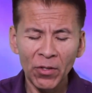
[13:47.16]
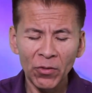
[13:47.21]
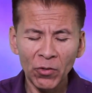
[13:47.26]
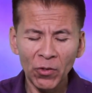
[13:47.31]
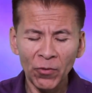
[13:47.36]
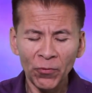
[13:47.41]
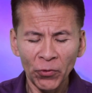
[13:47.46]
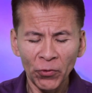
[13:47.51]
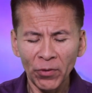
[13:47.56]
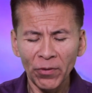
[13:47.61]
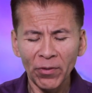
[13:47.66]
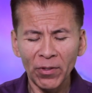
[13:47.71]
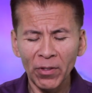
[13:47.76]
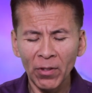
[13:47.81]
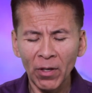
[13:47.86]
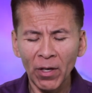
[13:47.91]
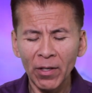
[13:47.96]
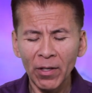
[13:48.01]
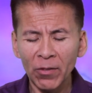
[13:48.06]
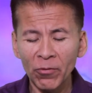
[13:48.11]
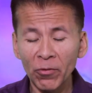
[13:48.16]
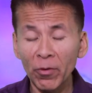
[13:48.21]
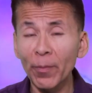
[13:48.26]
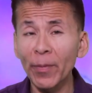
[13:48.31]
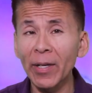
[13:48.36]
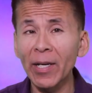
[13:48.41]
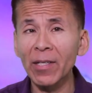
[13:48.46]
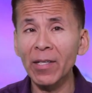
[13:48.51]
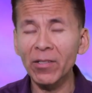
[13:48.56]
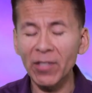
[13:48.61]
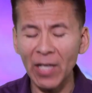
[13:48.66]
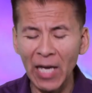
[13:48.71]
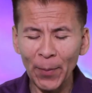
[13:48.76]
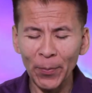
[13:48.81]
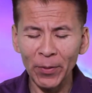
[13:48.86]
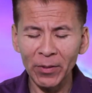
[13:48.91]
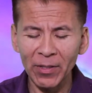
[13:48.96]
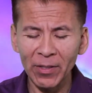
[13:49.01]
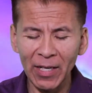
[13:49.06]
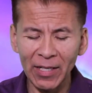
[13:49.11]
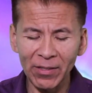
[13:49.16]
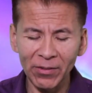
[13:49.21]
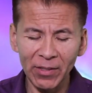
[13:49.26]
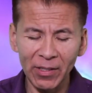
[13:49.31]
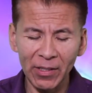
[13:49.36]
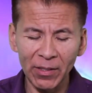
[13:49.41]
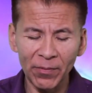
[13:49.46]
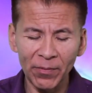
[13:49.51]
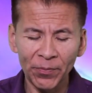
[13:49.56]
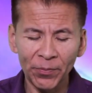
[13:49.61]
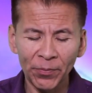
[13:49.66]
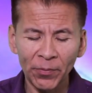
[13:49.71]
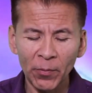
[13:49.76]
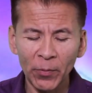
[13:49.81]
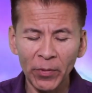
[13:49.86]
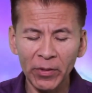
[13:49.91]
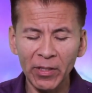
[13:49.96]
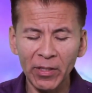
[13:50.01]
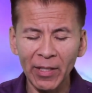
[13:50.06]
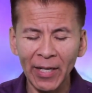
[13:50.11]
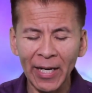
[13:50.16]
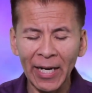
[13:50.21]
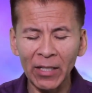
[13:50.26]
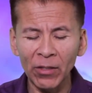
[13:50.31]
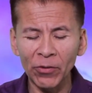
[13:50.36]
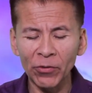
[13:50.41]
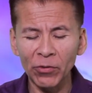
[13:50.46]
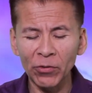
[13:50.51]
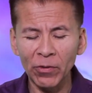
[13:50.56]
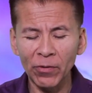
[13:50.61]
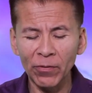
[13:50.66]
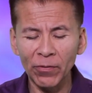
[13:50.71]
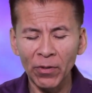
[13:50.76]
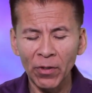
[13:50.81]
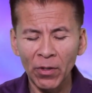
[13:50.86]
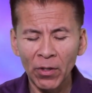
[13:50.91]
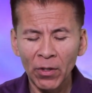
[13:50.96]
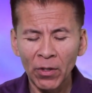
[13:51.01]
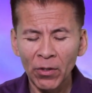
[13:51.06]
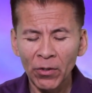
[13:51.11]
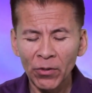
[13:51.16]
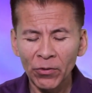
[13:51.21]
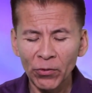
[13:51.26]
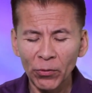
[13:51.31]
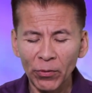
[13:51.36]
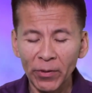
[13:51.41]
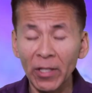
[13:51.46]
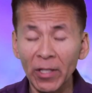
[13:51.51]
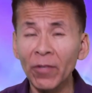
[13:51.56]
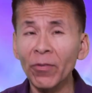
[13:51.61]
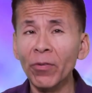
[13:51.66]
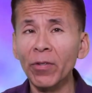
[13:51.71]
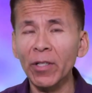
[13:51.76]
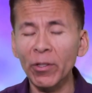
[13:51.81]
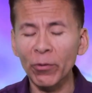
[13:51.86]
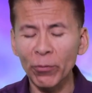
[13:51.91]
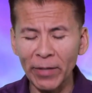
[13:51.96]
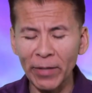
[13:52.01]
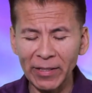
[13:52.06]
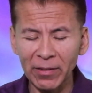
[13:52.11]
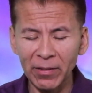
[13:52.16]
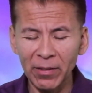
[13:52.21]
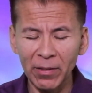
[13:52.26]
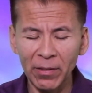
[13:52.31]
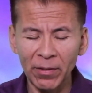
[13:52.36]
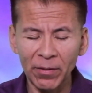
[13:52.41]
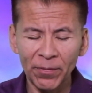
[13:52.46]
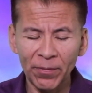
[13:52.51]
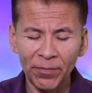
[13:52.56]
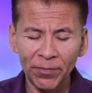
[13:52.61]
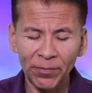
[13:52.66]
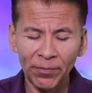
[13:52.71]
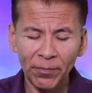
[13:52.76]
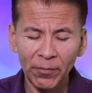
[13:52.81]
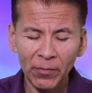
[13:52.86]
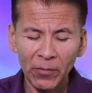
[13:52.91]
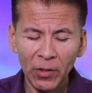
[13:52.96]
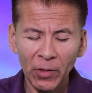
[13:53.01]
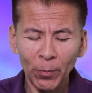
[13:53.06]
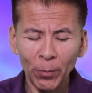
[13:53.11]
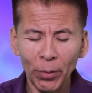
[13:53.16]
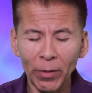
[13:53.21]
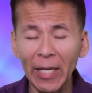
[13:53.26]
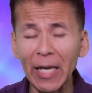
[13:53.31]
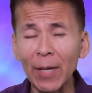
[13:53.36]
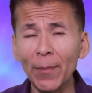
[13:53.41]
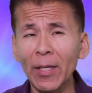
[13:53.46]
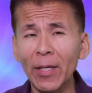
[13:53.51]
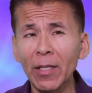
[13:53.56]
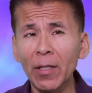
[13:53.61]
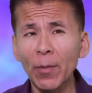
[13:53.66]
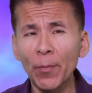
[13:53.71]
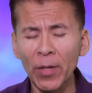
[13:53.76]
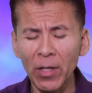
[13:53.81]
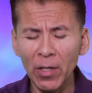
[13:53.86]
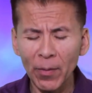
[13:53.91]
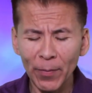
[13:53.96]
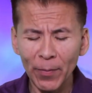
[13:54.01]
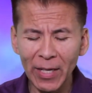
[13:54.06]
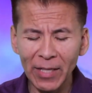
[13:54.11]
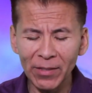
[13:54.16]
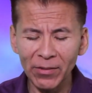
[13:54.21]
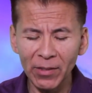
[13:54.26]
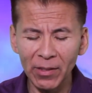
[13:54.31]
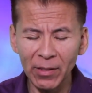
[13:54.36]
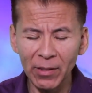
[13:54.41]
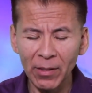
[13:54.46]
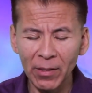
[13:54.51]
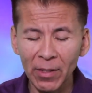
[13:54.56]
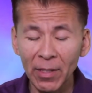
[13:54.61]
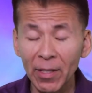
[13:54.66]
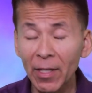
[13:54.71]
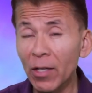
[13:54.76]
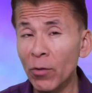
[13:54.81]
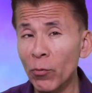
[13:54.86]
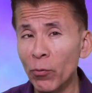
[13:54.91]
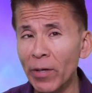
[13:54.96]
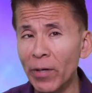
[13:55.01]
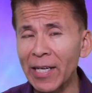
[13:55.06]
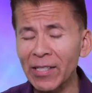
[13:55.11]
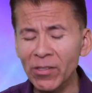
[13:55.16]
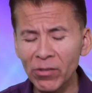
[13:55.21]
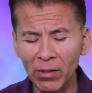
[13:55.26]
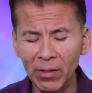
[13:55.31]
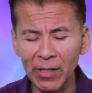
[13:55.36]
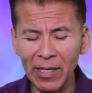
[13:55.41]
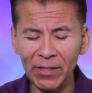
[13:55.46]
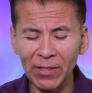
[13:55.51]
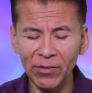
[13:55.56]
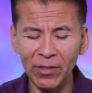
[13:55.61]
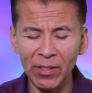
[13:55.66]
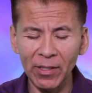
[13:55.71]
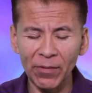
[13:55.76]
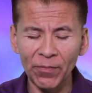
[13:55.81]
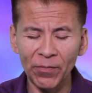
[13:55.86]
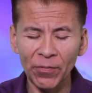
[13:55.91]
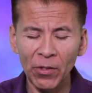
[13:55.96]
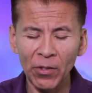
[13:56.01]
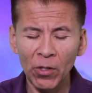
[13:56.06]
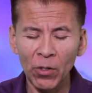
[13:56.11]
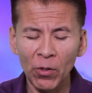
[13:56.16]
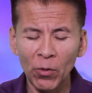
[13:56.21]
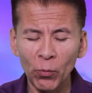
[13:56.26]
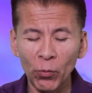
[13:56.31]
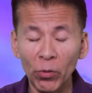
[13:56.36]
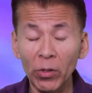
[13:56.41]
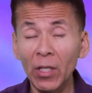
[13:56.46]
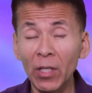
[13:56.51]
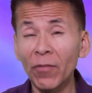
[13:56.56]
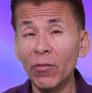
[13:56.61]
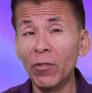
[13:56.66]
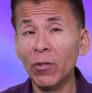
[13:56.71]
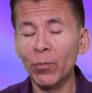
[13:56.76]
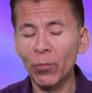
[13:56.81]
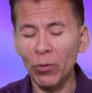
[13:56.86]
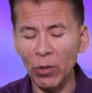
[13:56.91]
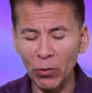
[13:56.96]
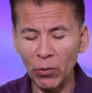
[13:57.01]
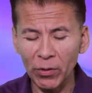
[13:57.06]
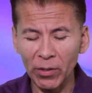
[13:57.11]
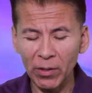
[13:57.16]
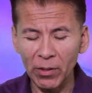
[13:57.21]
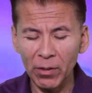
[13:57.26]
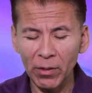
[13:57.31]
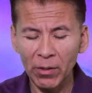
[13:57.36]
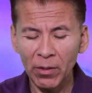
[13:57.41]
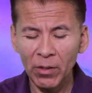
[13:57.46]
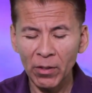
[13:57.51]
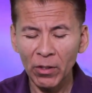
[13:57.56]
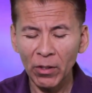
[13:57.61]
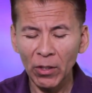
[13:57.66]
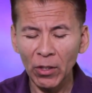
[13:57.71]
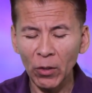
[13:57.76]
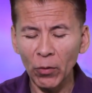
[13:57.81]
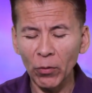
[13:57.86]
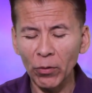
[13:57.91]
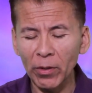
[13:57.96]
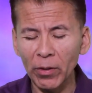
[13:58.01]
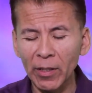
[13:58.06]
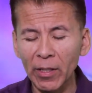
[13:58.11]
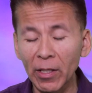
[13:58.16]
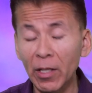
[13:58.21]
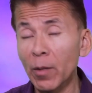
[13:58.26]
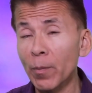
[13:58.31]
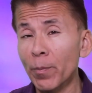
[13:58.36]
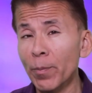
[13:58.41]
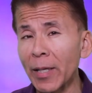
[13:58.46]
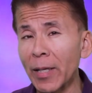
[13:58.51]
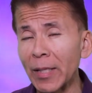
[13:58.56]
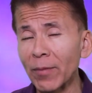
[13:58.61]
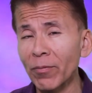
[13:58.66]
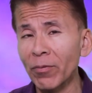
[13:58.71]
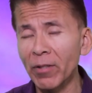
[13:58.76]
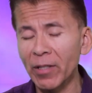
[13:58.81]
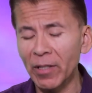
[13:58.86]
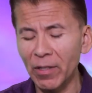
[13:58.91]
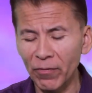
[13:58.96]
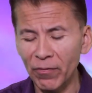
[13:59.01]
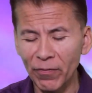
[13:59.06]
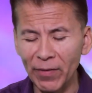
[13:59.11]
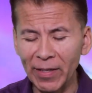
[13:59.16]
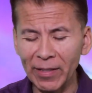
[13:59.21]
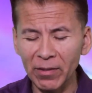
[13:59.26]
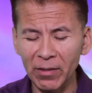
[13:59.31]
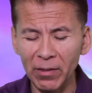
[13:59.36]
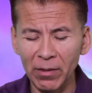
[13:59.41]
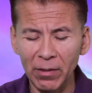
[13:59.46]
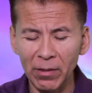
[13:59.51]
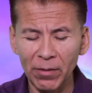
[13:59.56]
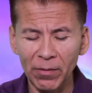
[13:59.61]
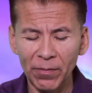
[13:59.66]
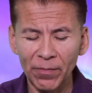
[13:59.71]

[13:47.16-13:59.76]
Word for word: The fruit of the garden remains appetizing, but the idols you so carefully erected, blaming, minimizing, and rationalizing, will leave you broken lonely, and painfully infected.